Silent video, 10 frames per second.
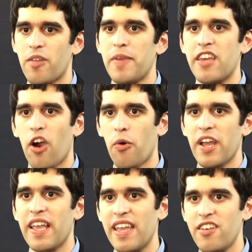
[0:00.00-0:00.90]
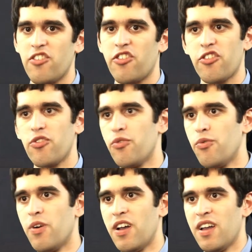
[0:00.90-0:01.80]
to be going
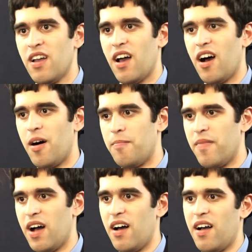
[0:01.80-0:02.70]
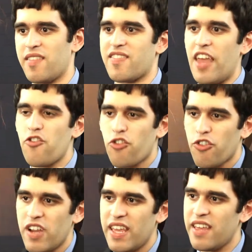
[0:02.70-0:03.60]
into
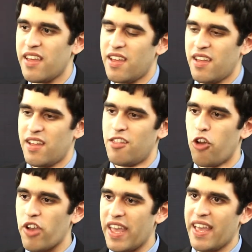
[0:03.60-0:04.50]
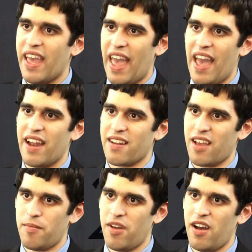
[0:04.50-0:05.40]
essentially looking at
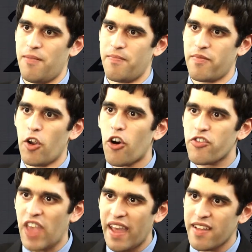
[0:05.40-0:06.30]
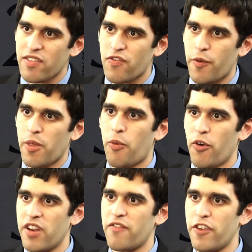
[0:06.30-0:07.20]
neuroscience from the
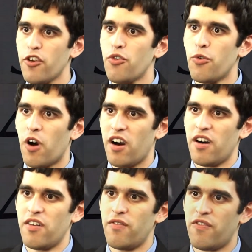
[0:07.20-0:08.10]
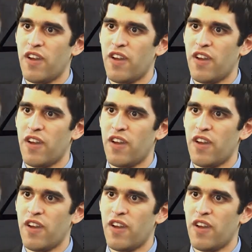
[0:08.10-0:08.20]
point of view of